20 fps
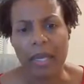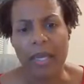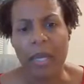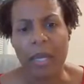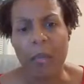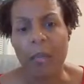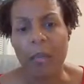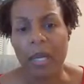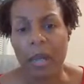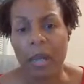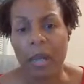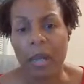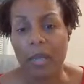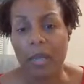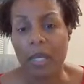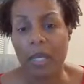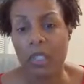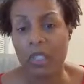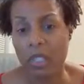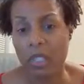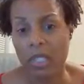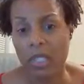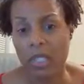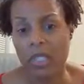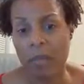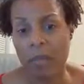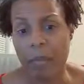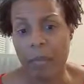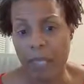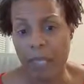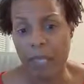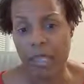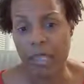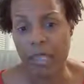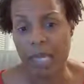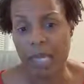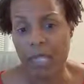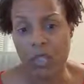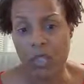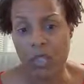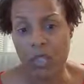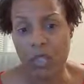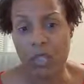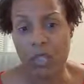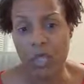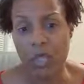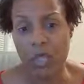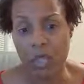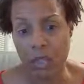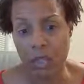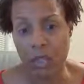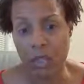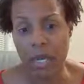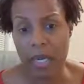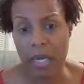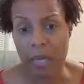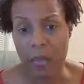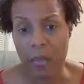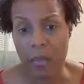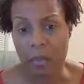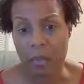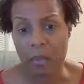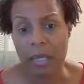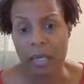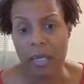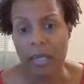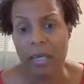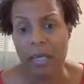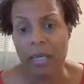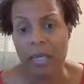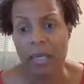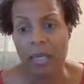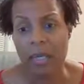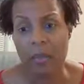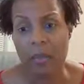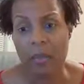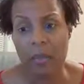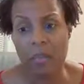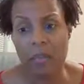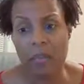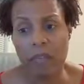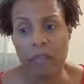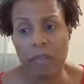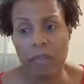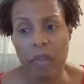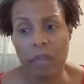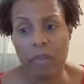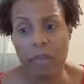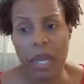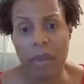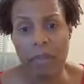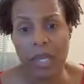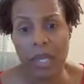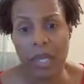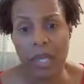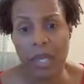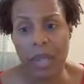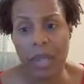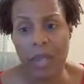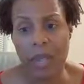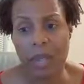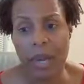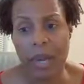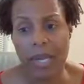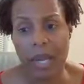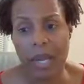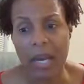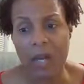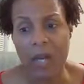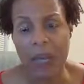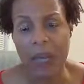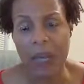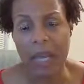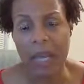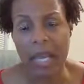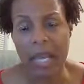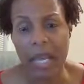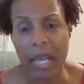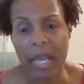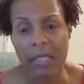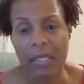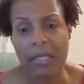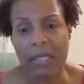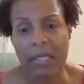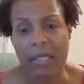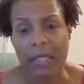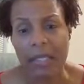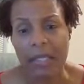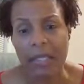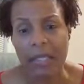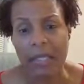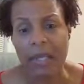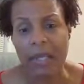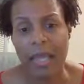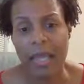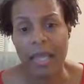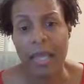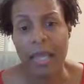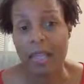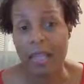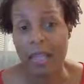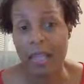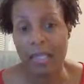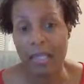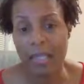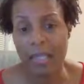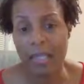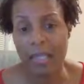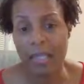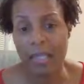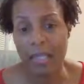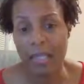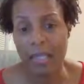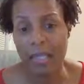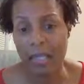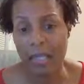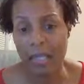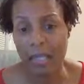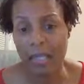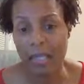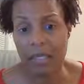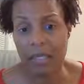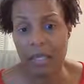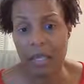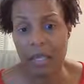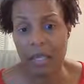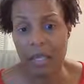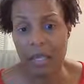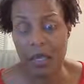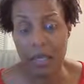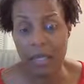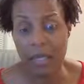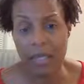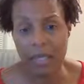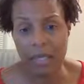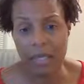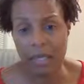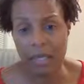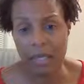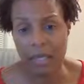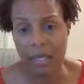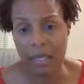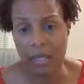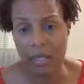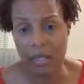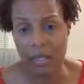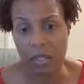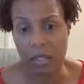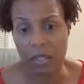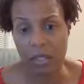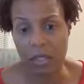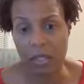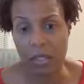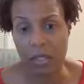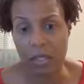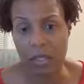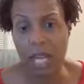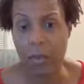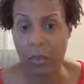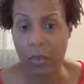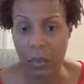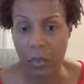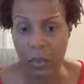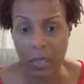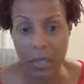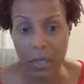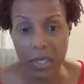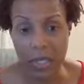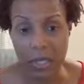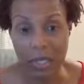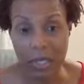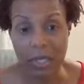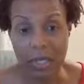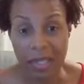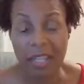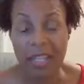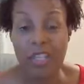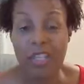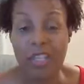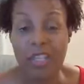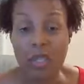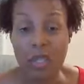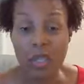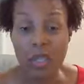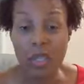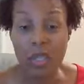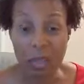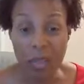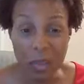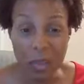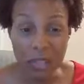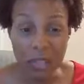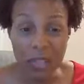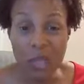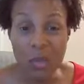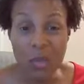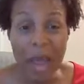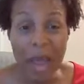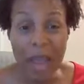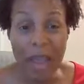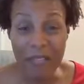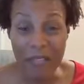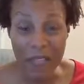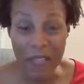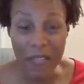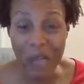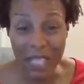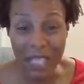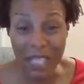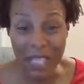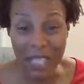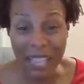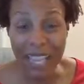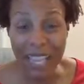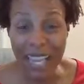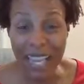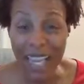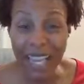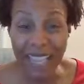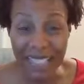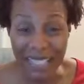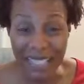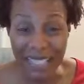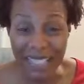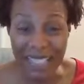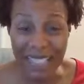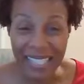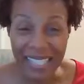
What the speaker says: but I'm going to show you some exercises you can do at home. Most of you have probably heard by now that they have extended the quarantine until April 30th. So you have 30 days